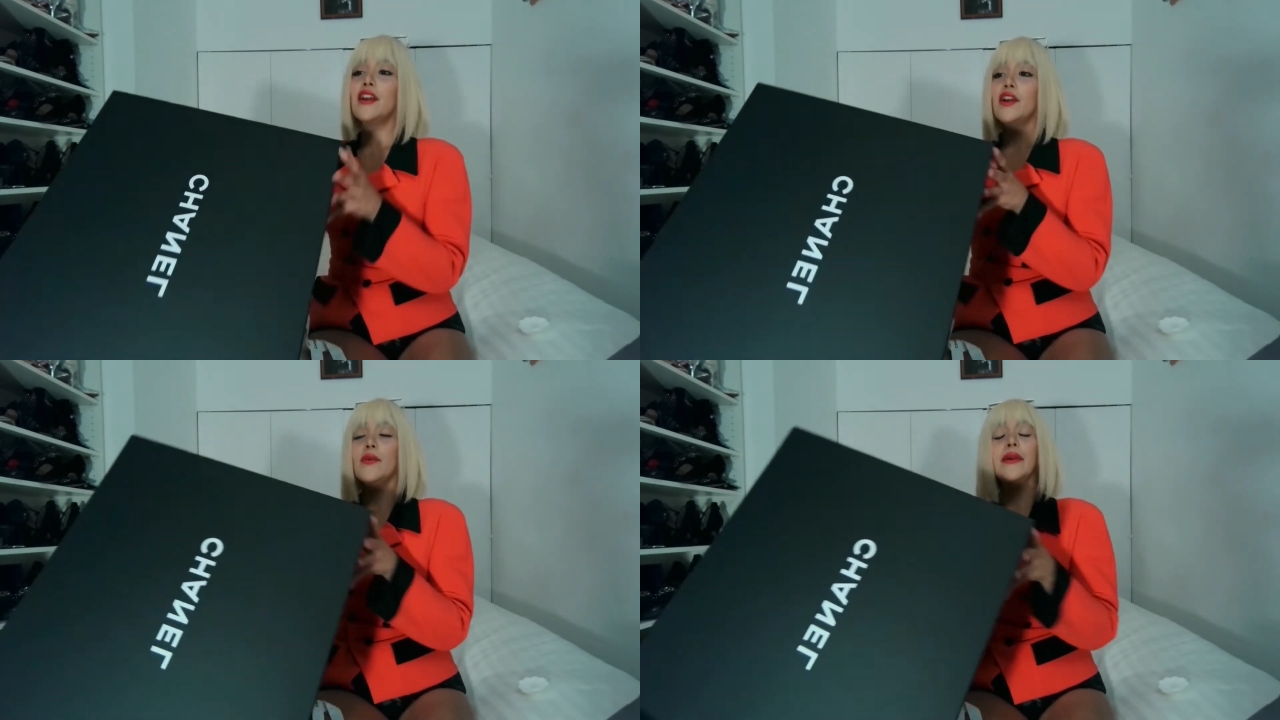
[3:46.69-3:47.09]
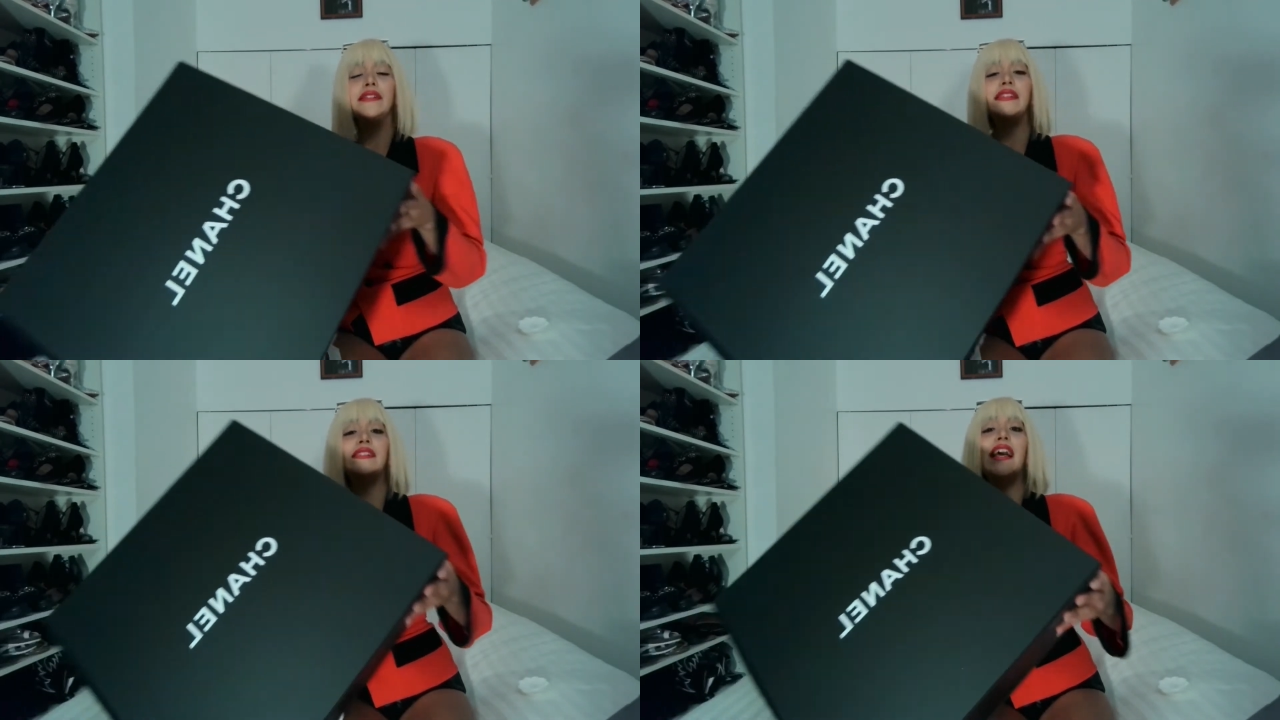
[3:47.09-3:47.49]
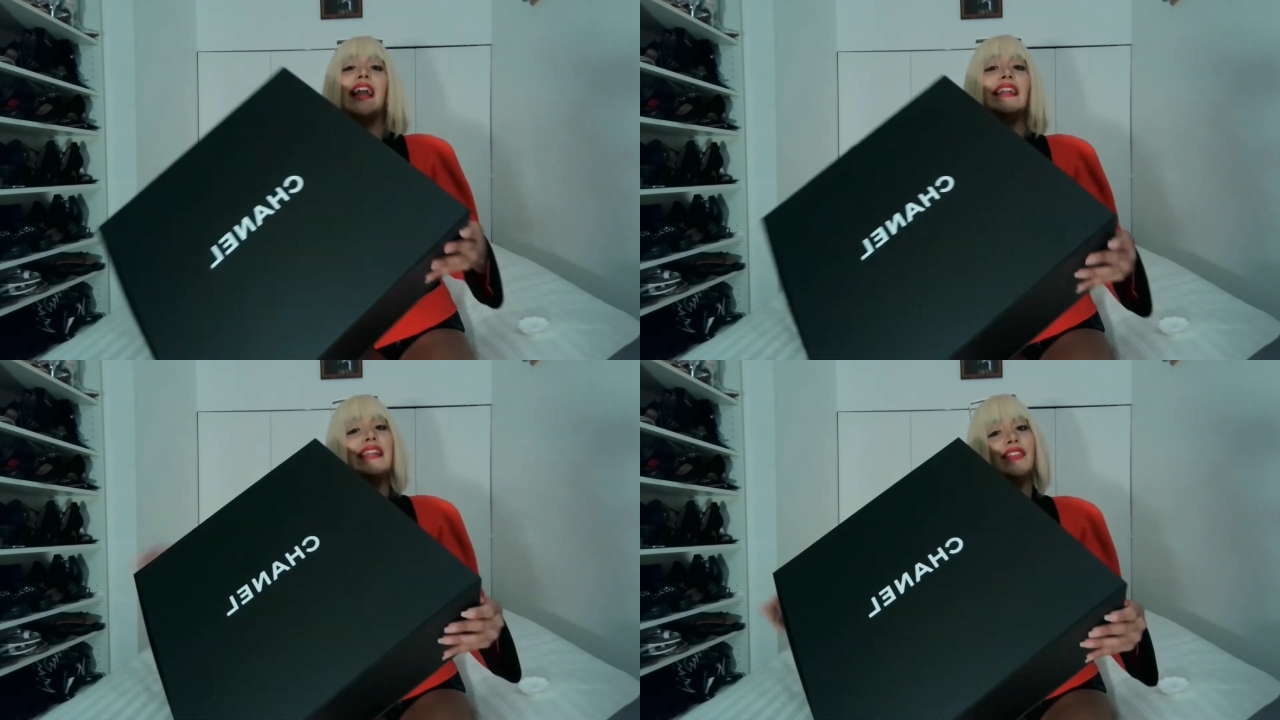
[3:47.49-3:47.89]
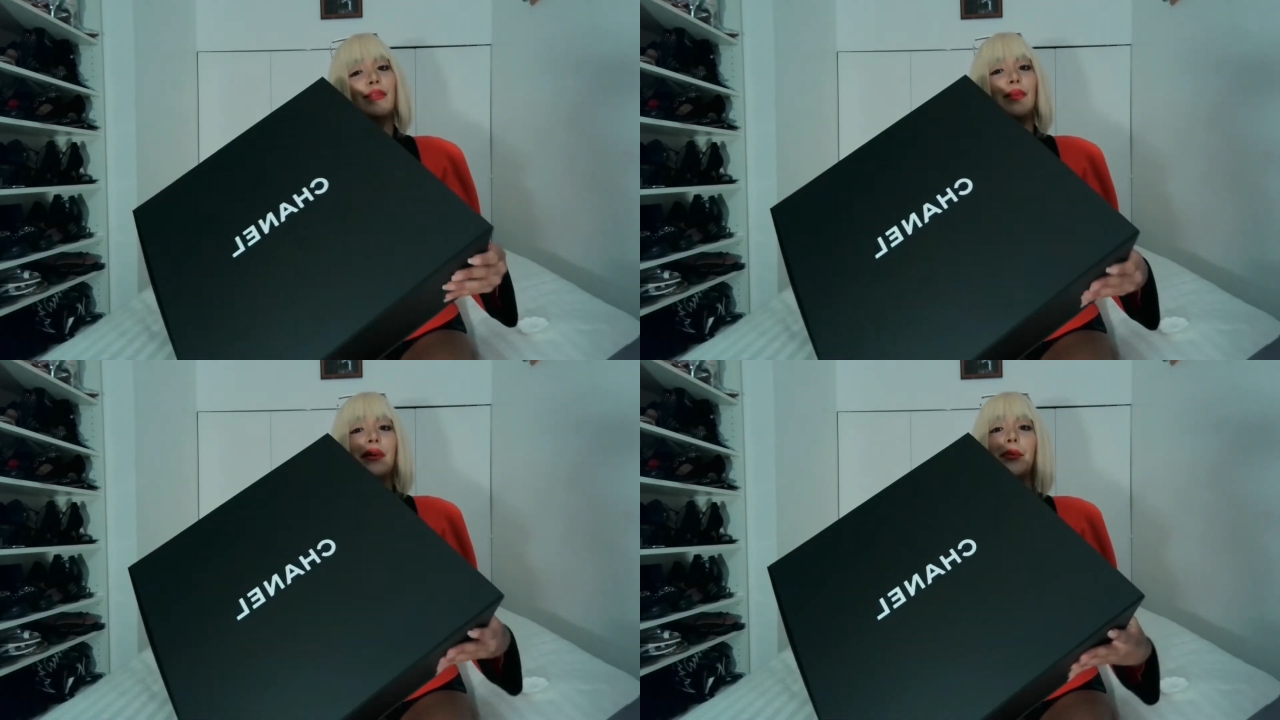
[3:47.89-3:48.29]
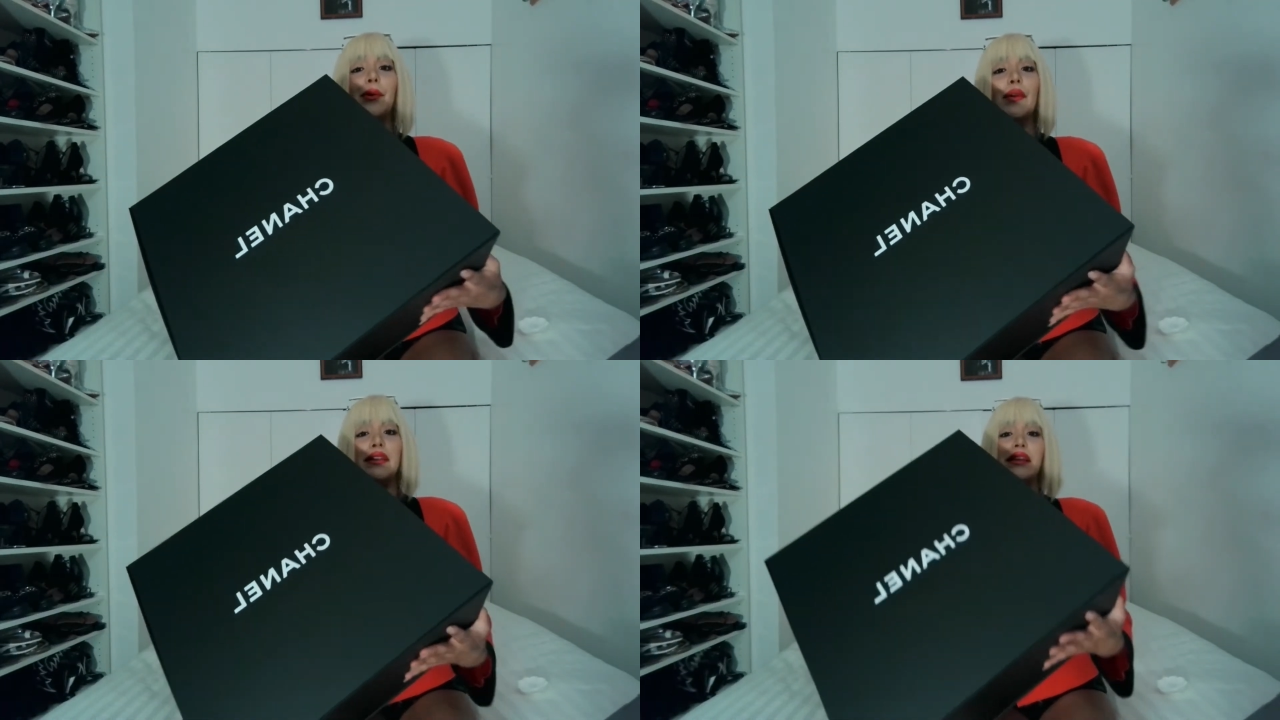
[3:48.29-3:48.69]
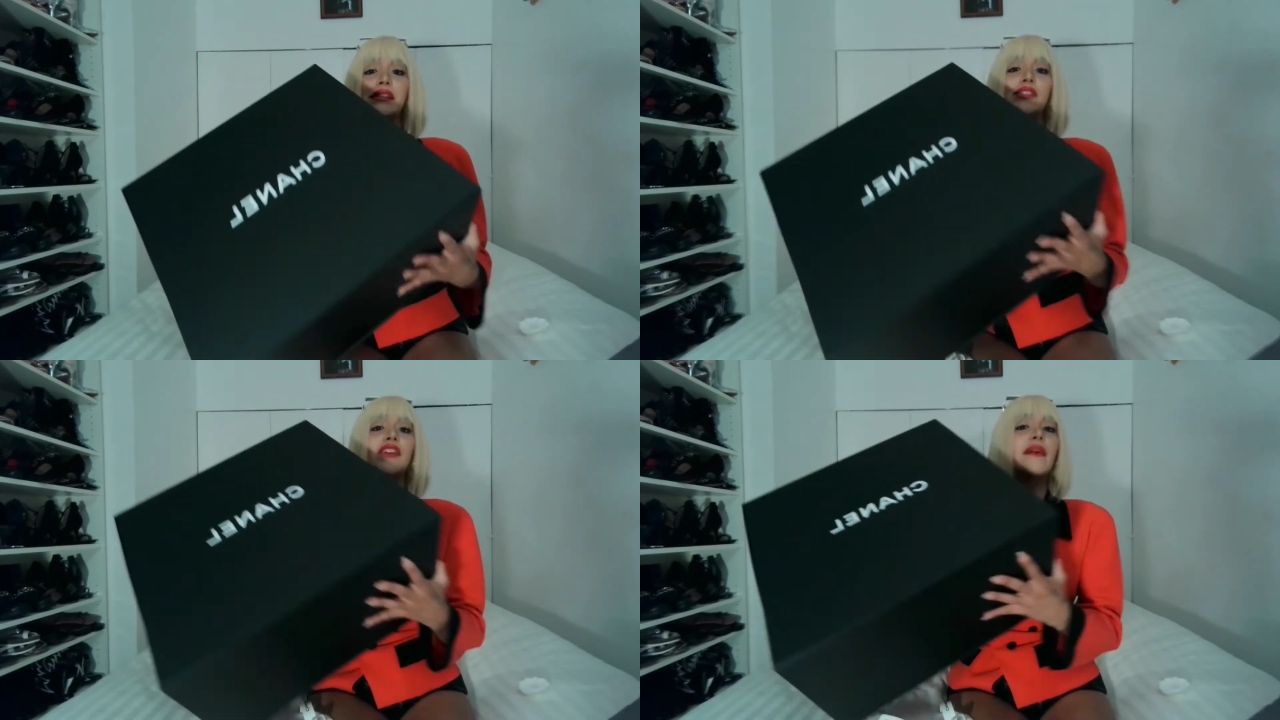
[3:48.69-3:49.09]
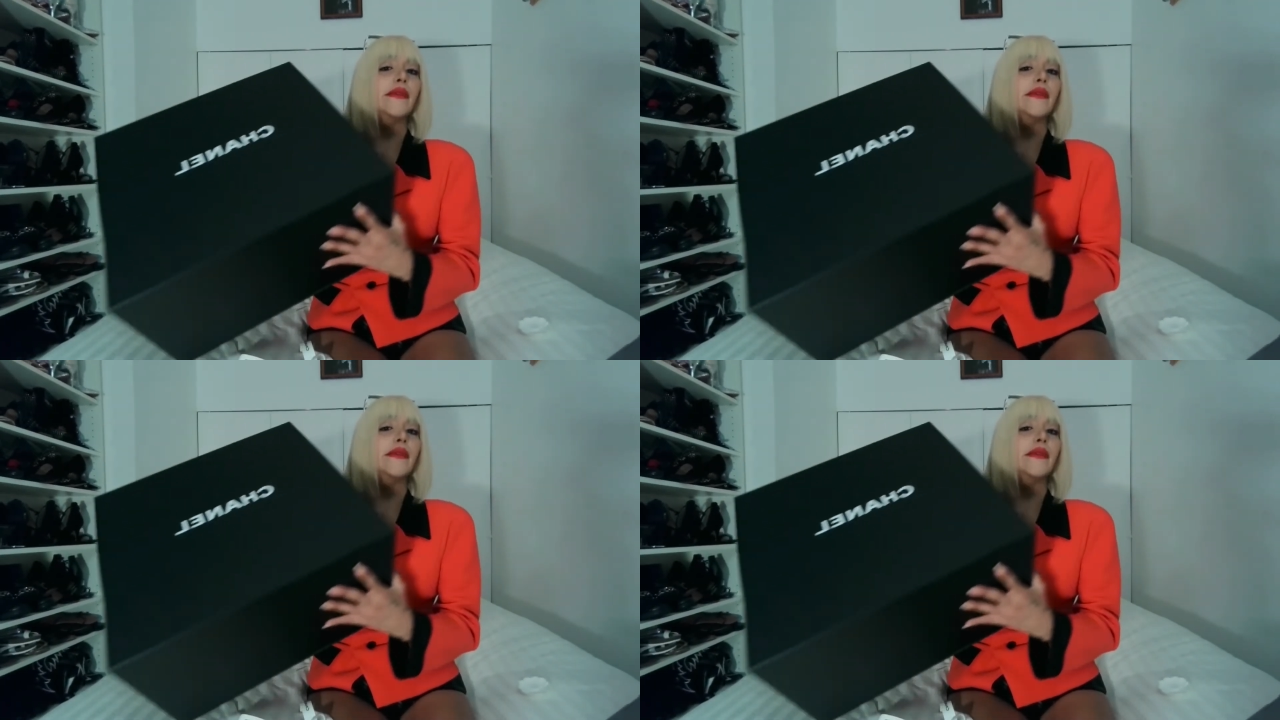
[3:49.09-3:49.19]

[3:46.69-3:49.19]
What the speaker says: what society and the people and Instagram